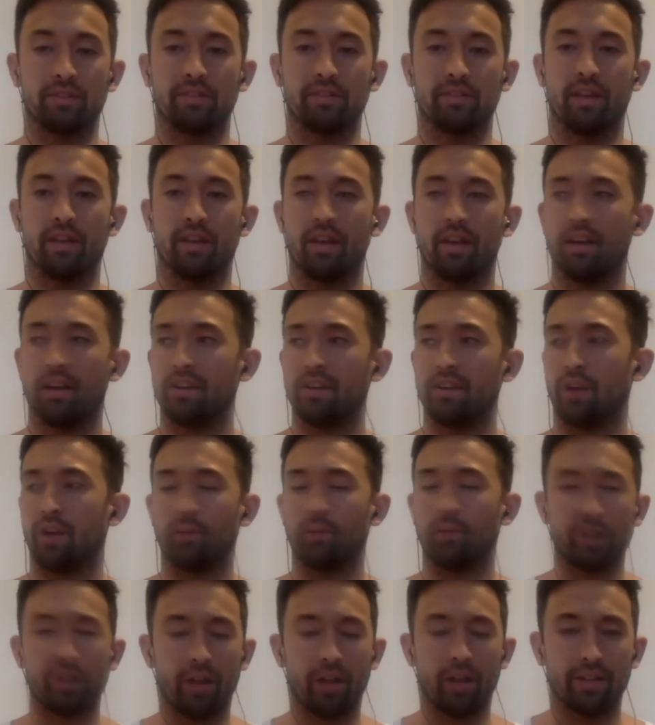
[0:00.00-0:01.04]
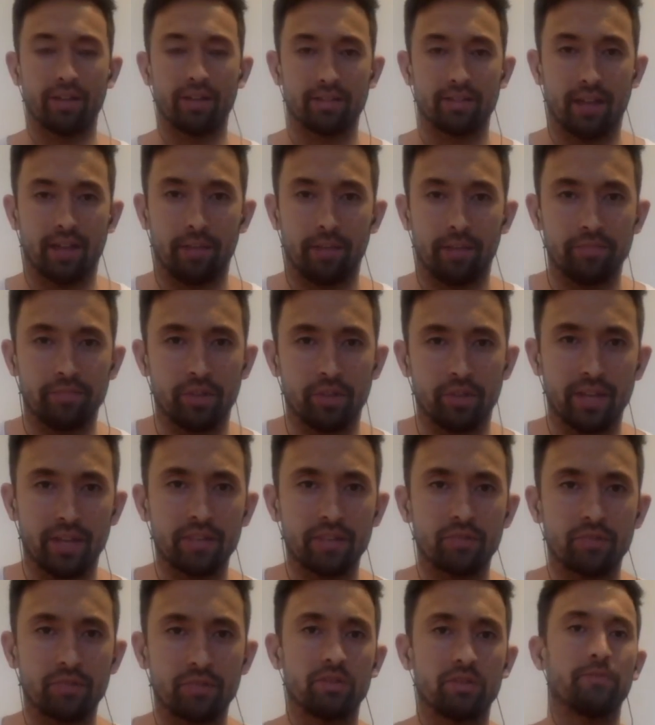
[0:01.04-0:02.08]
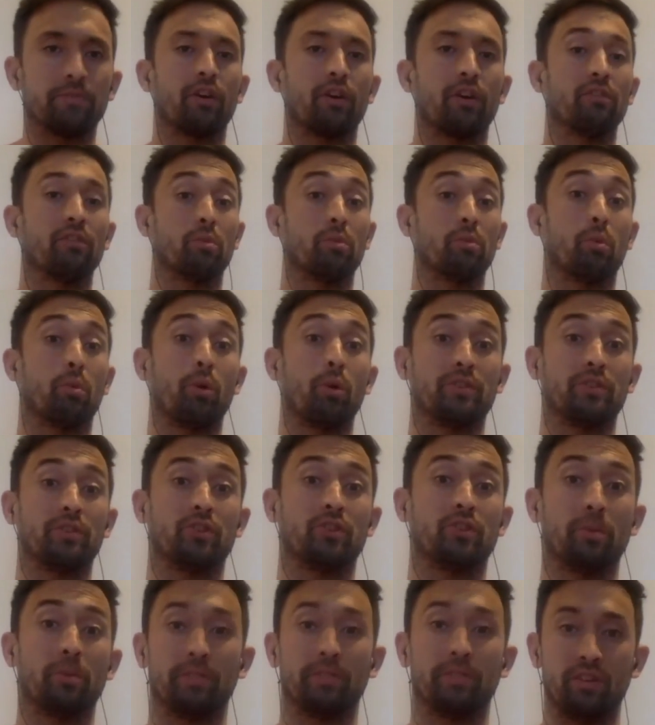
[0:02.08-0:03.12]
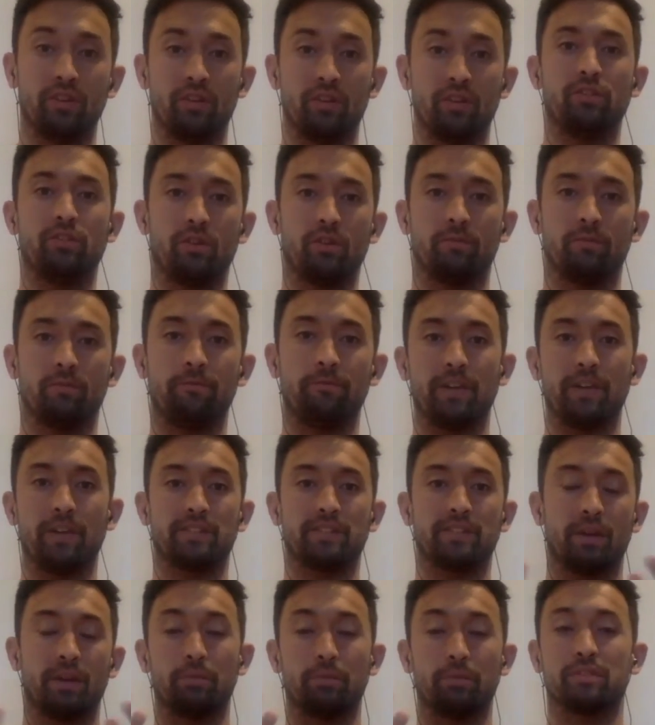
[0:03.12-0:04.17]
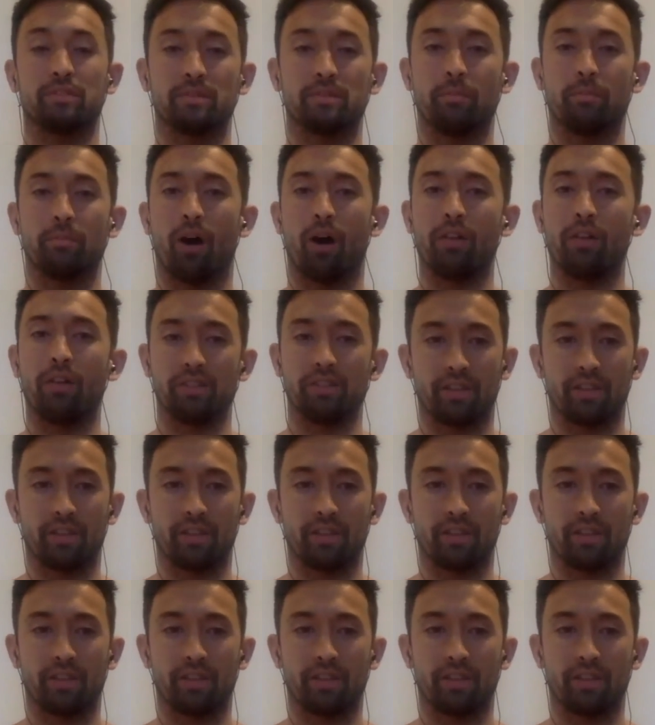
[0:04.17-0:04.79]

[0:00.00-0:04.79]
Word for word: and you know I realized um, you know dentistry is a very rewarding job in that you, you can fix someone's smile.